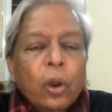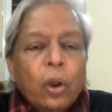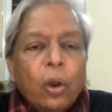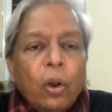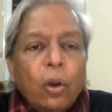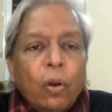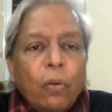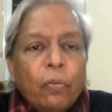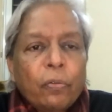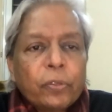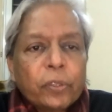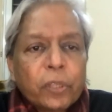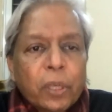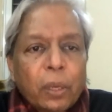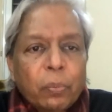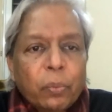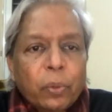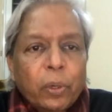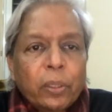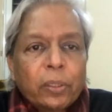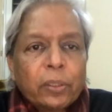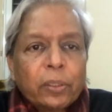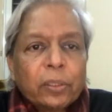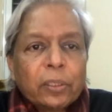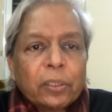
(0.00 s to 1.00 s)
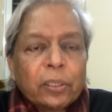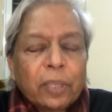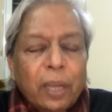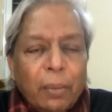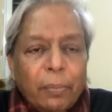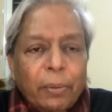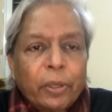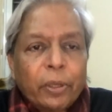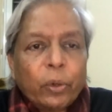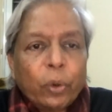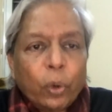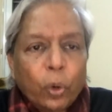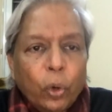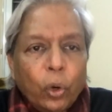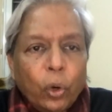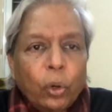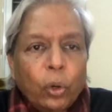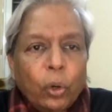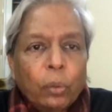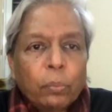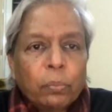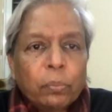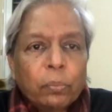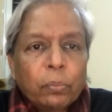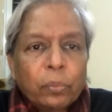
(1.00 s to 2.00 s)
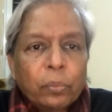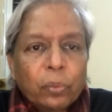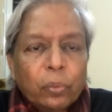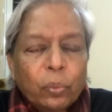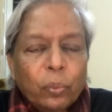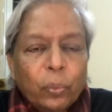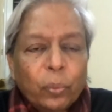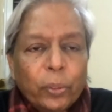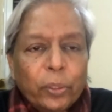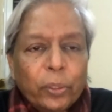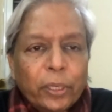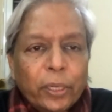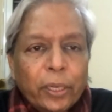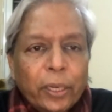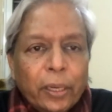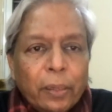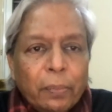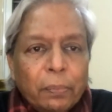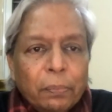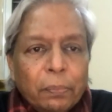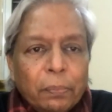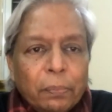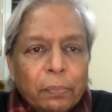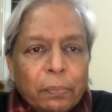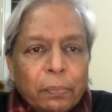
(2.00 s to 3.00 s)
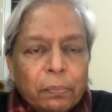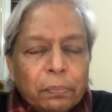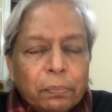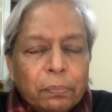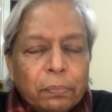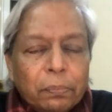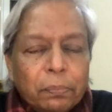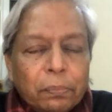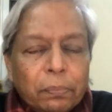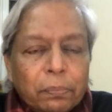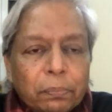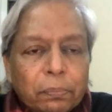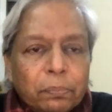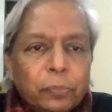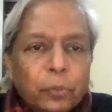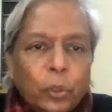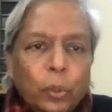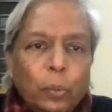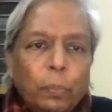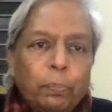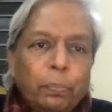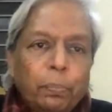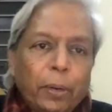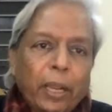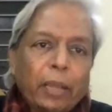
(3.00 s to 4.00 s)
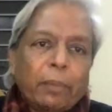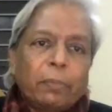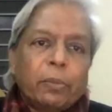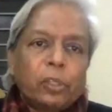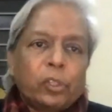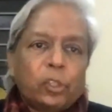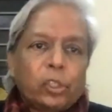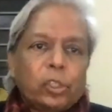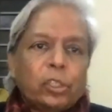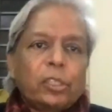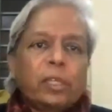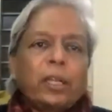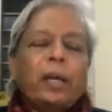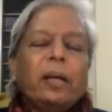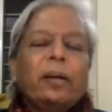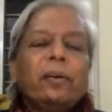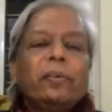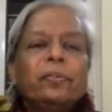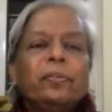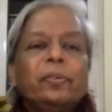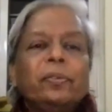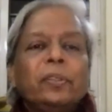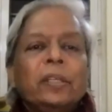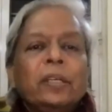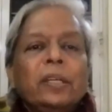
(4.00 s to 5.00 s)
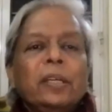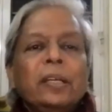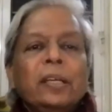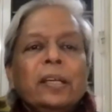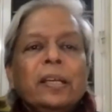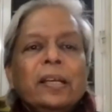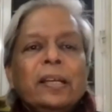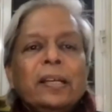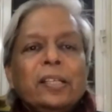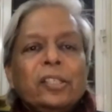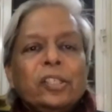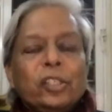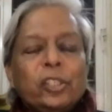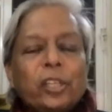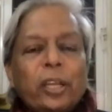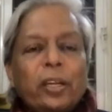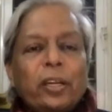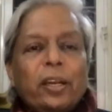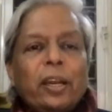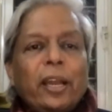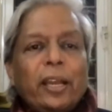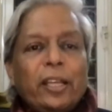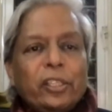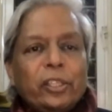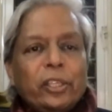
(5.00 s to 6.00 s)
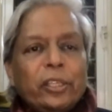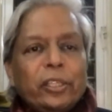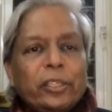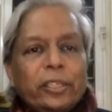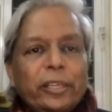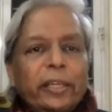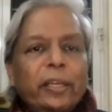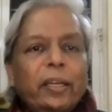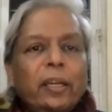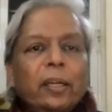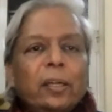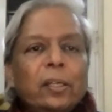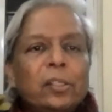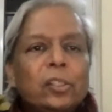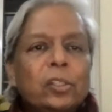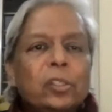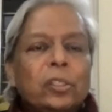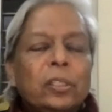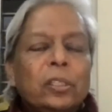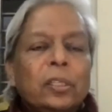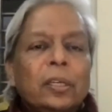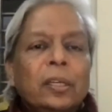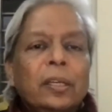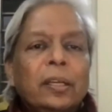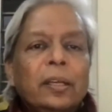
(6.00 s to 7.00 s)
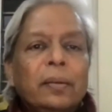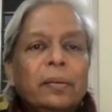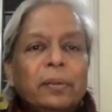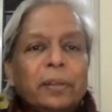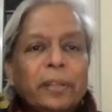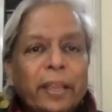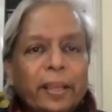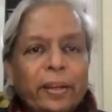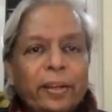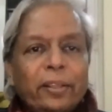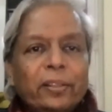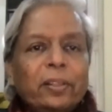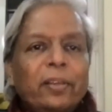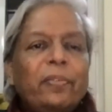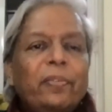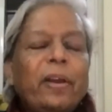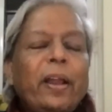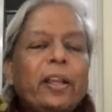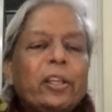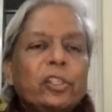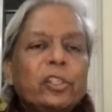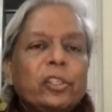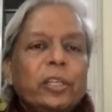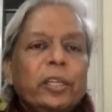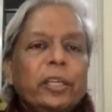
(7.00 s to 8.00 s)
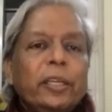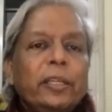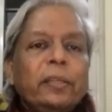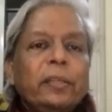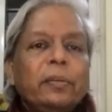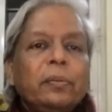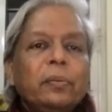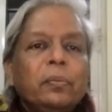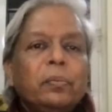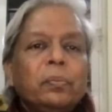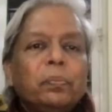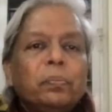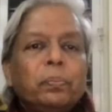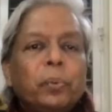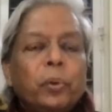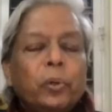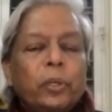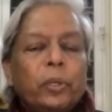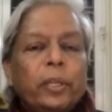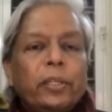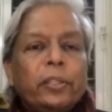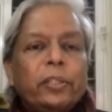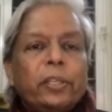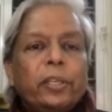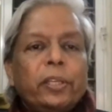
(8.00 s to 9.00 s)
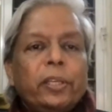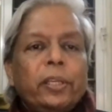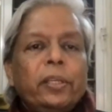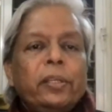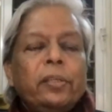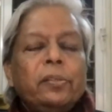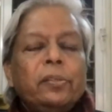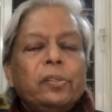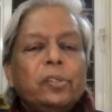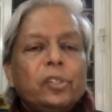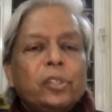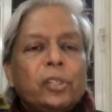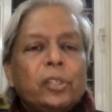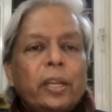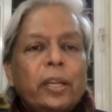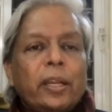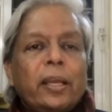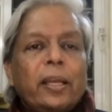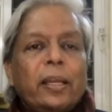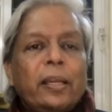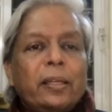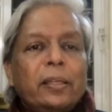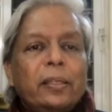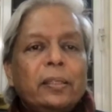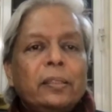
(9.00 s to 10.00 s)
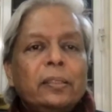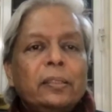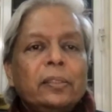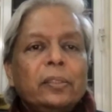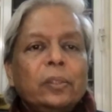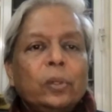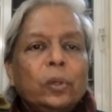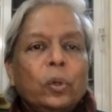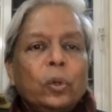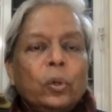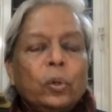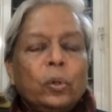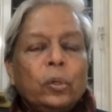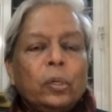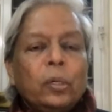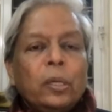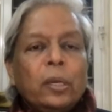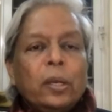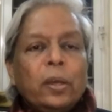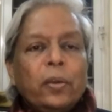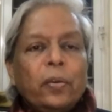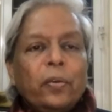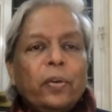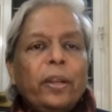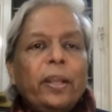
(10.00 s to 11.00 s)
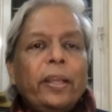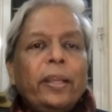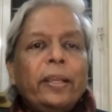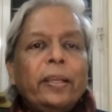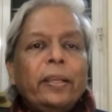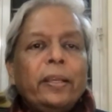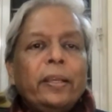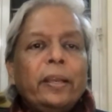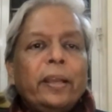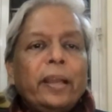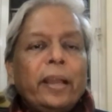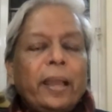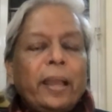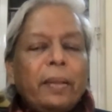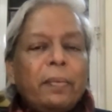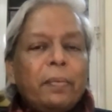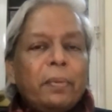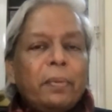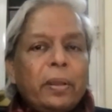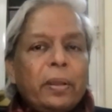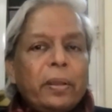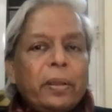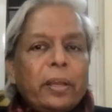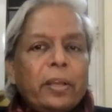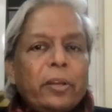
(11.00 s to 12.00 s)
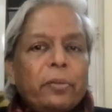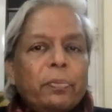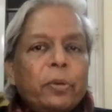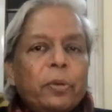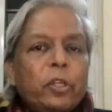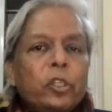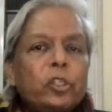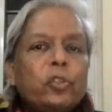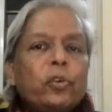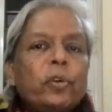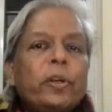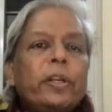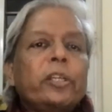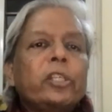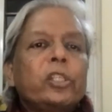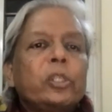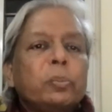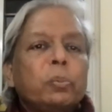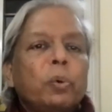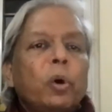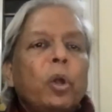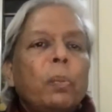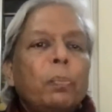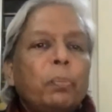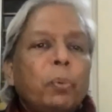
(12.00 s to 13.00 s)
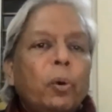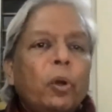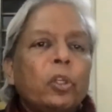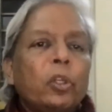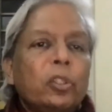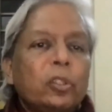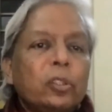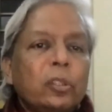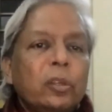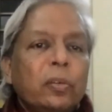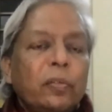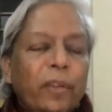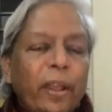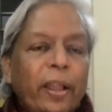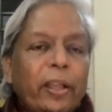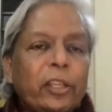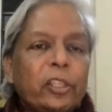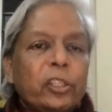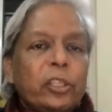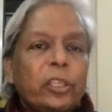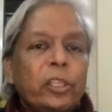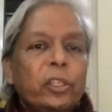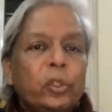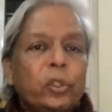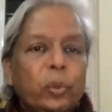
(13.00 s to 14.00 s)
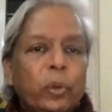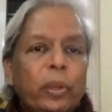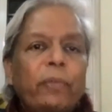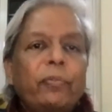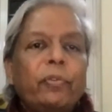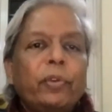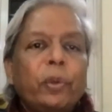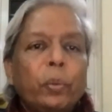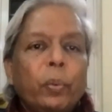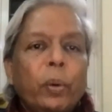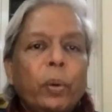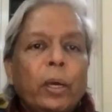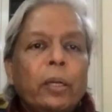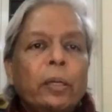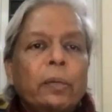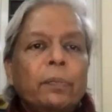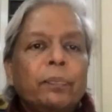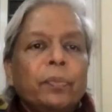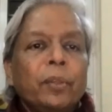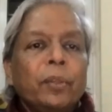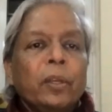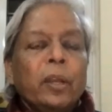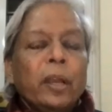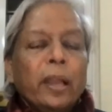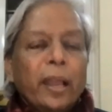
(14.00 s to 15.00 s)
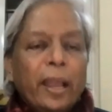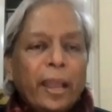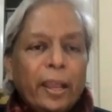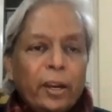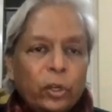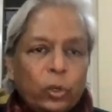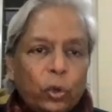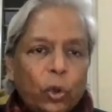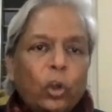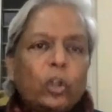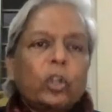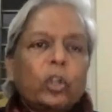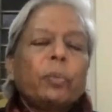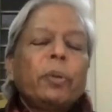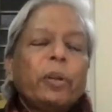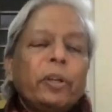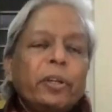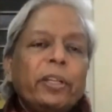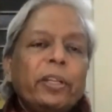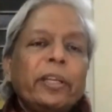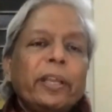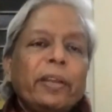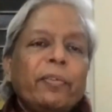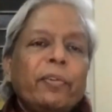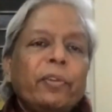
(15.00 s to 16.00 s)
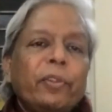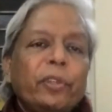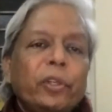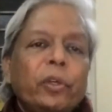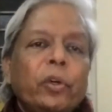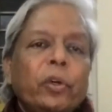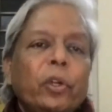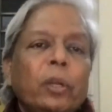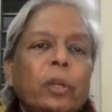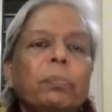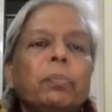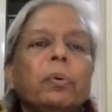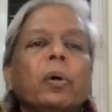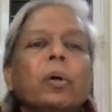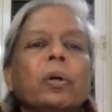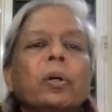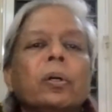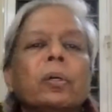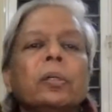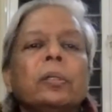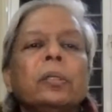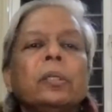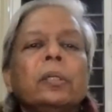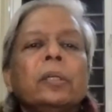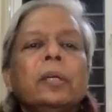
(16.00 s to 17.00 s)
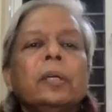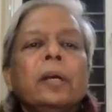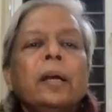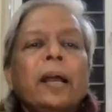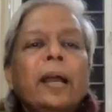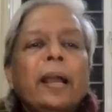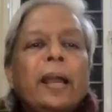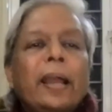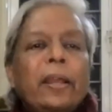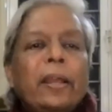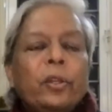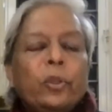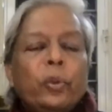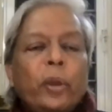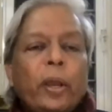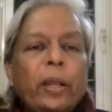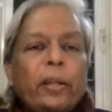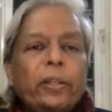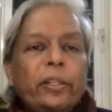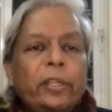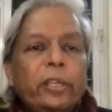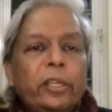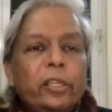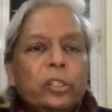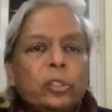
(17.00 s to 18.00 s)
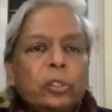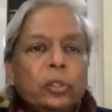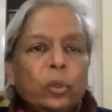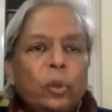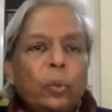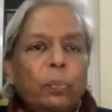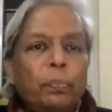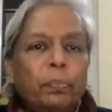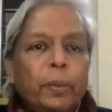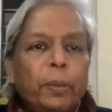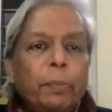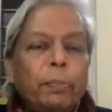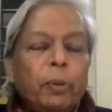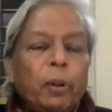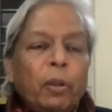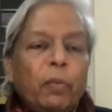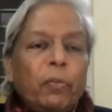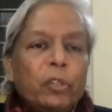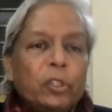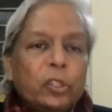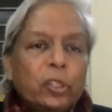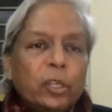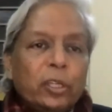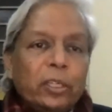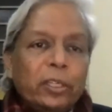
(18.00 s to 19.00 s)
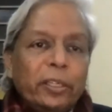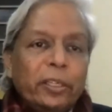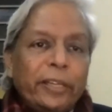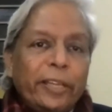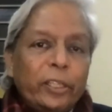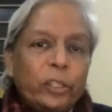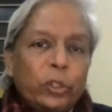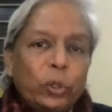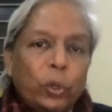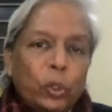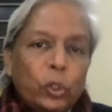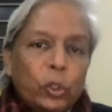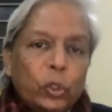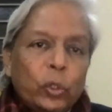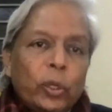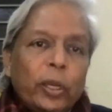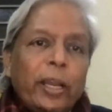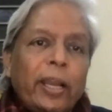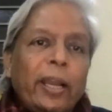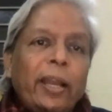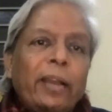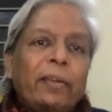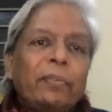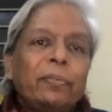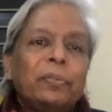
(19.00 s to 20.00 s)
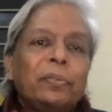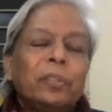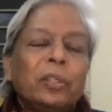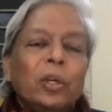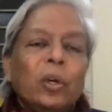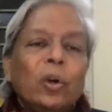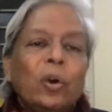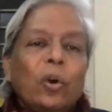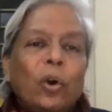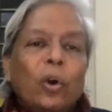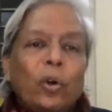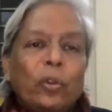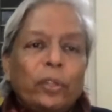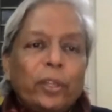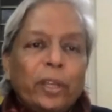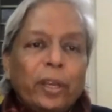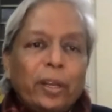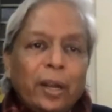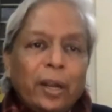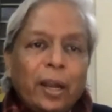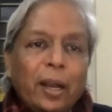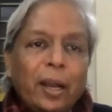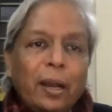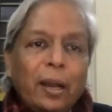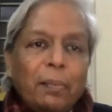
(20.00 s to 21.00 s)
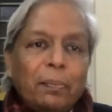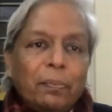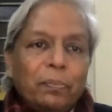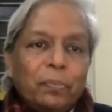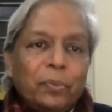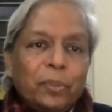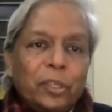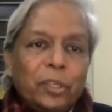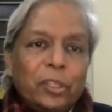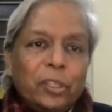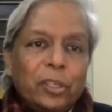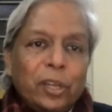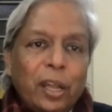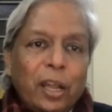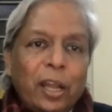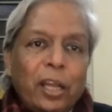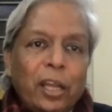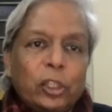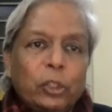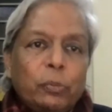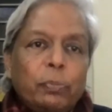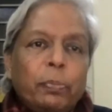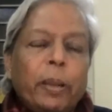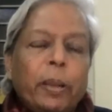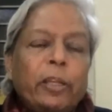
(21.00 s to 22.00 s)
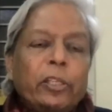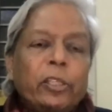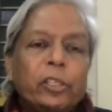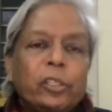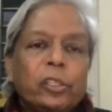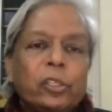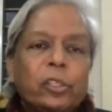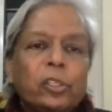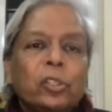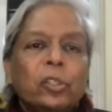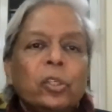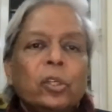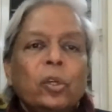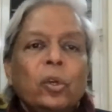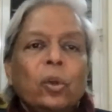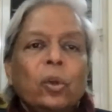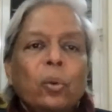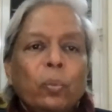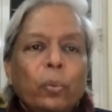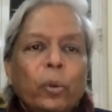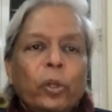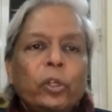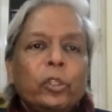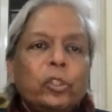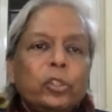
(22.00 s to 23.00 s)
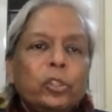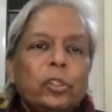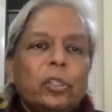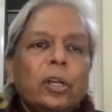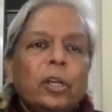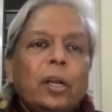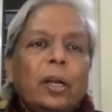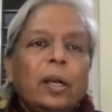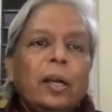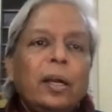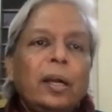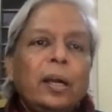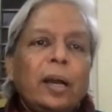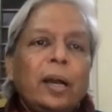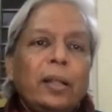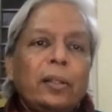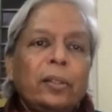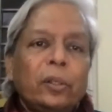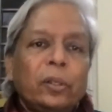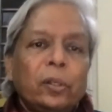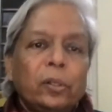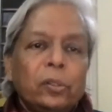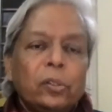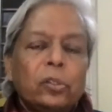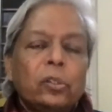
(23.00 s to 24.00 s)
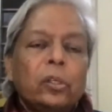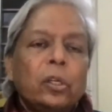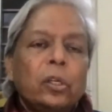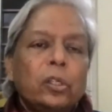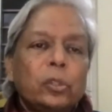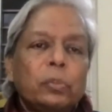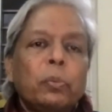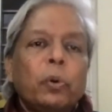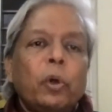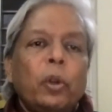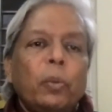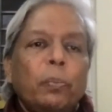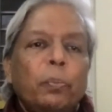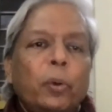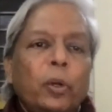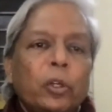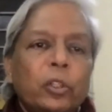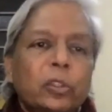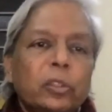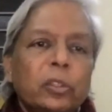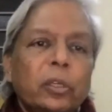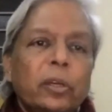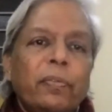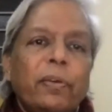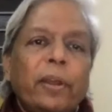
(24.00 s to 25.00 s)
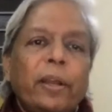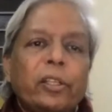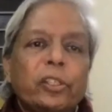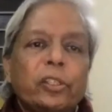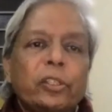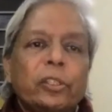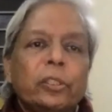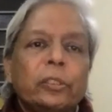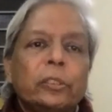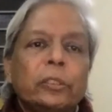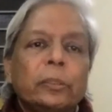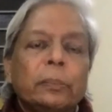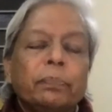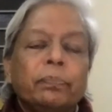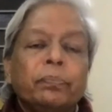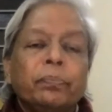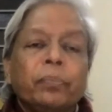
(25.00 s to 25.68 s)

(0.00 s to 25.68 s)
of someone coming home with a, you know, primer stuff, sterilizing needles, getting the vaccine, putting the sterile, you know, ring and administering smallpox vaccine to everyone and documenting everything on a book. And you had these, you know, people of a certain age also have on their arm these large patches, which are smallpox vaccines.